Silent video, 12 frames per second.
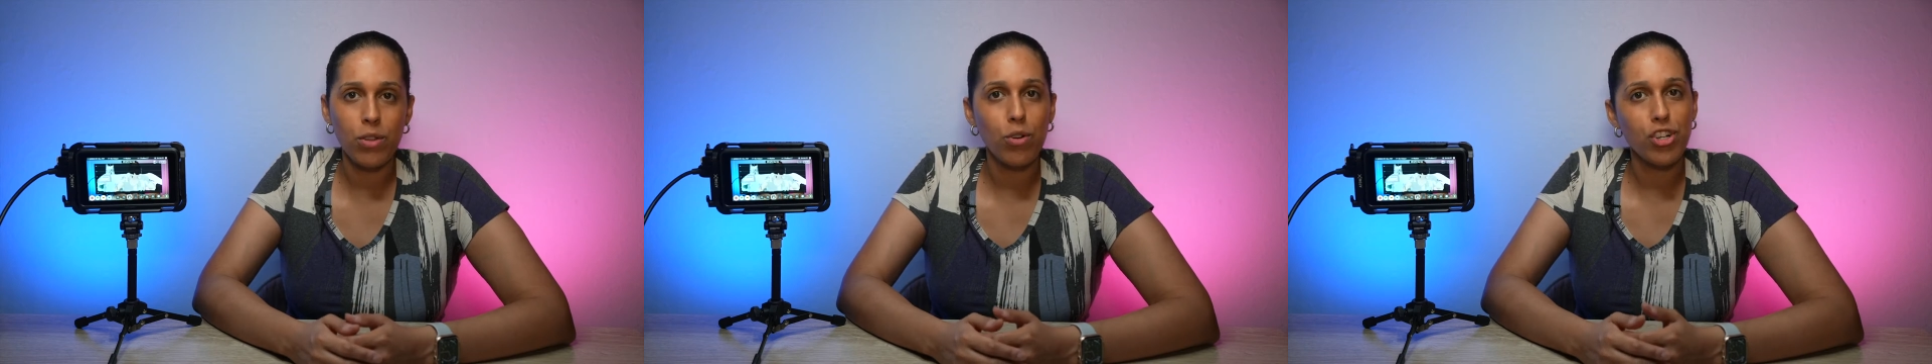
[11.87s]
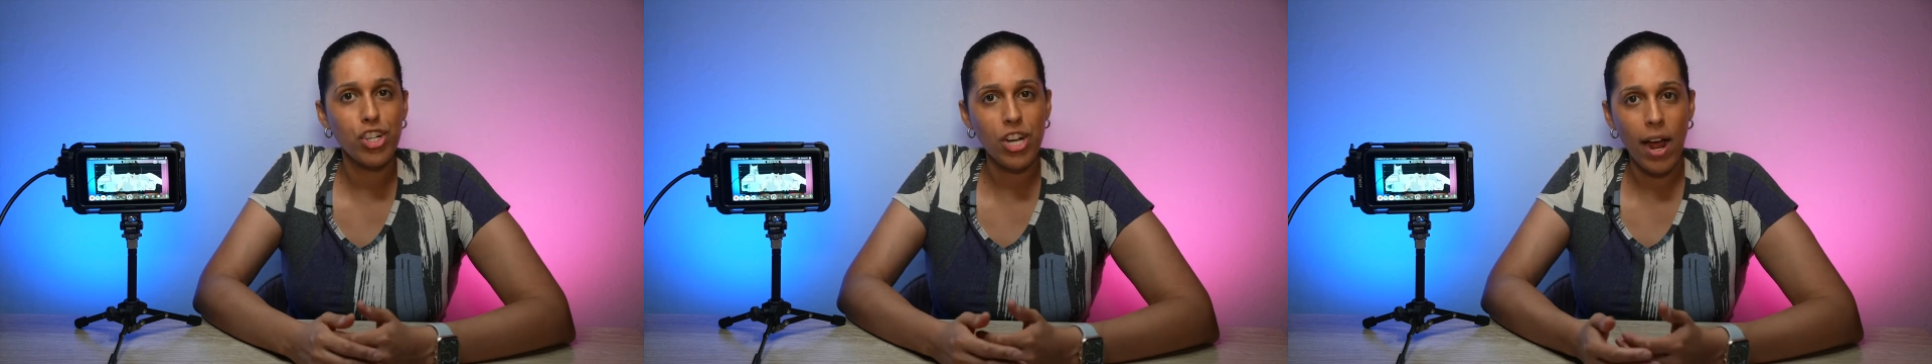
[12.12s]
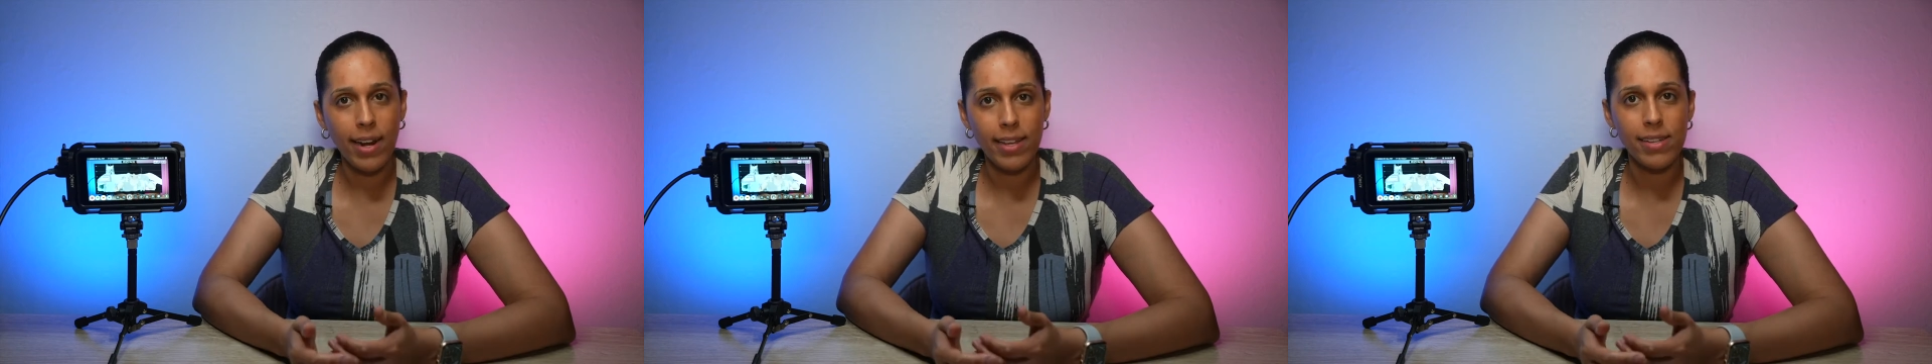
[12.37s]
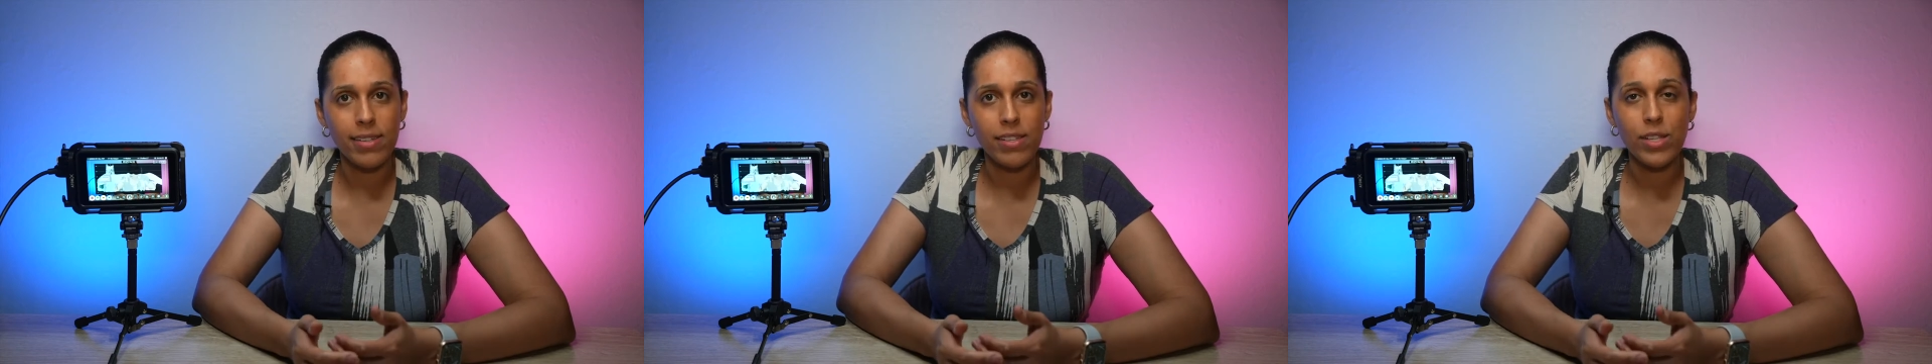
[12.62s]
or shot
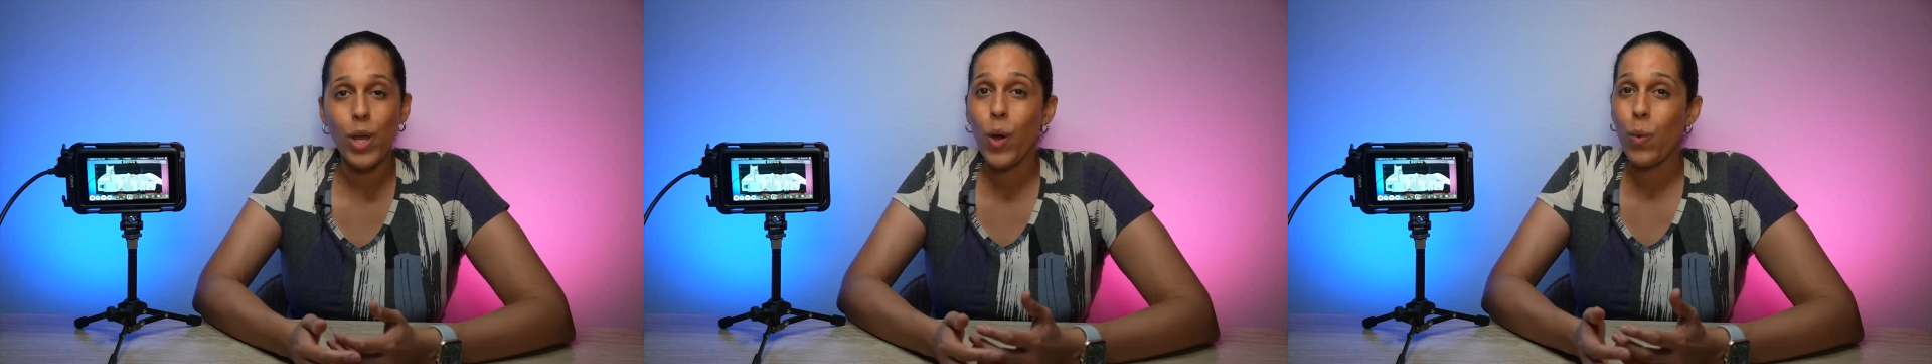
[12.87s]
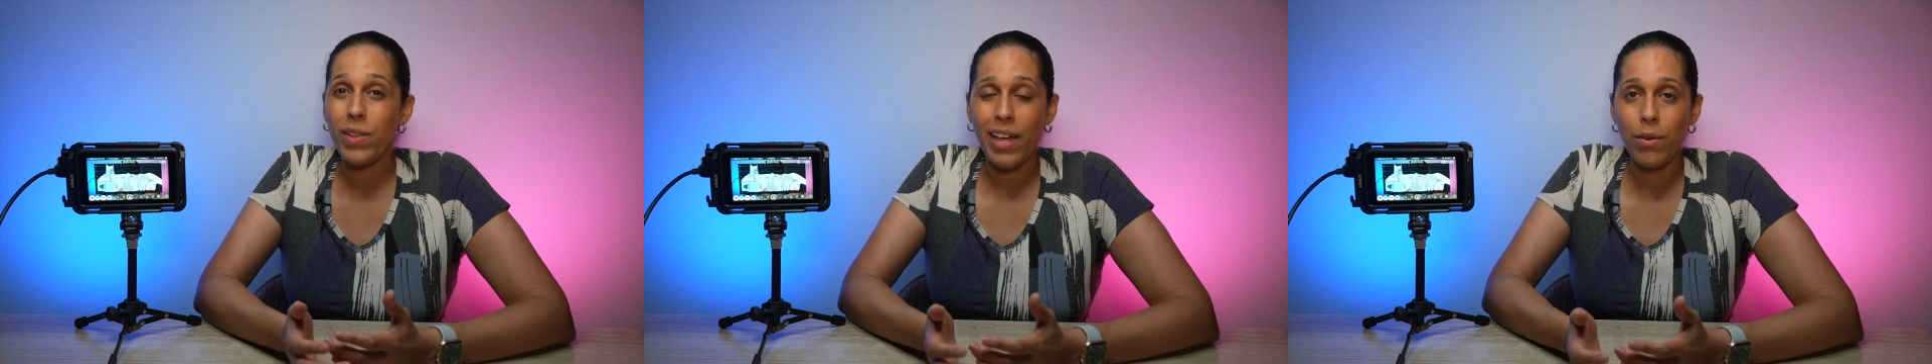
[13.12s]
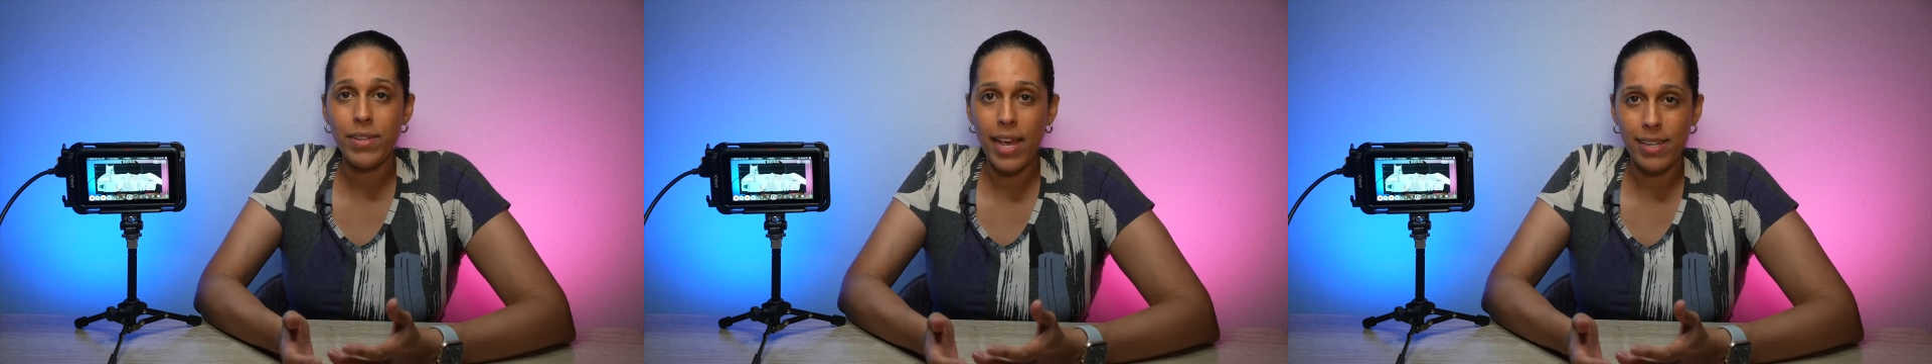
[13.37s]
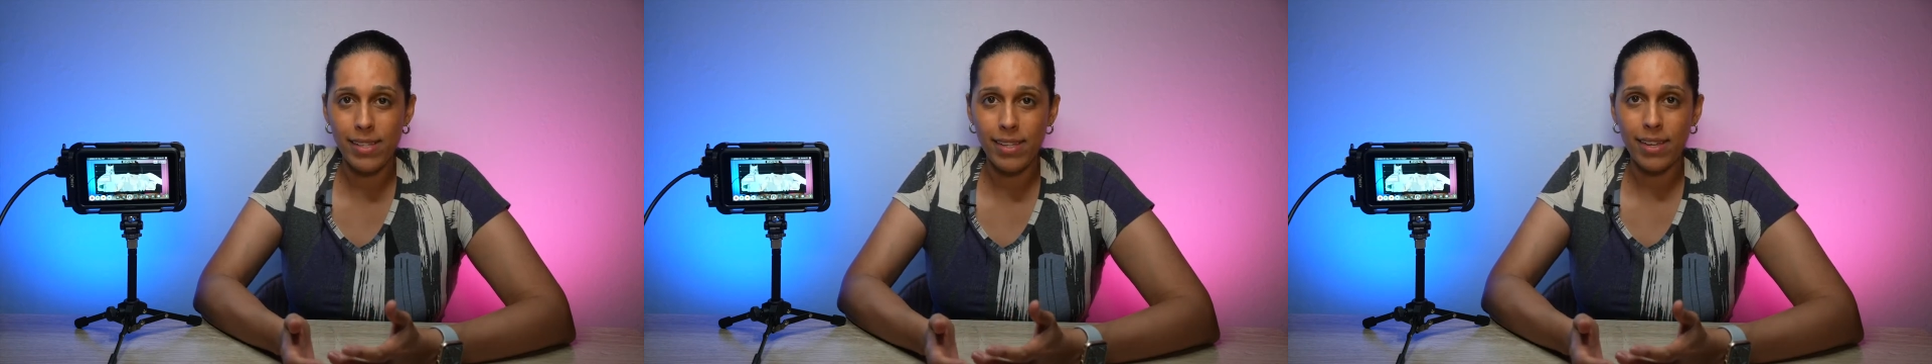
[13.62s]
is without
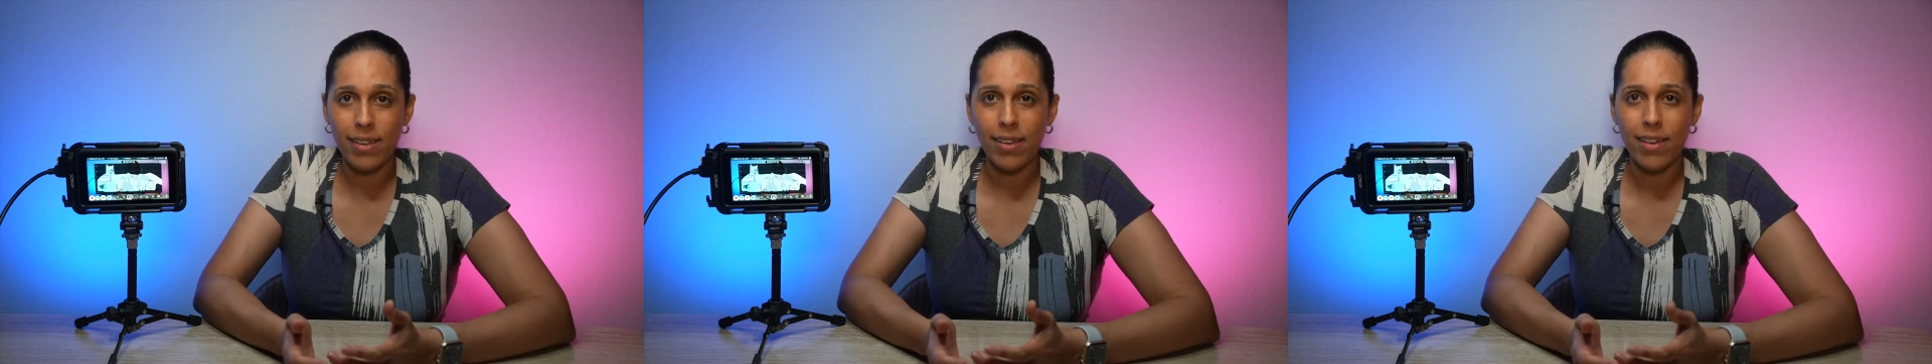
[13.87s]
guessing,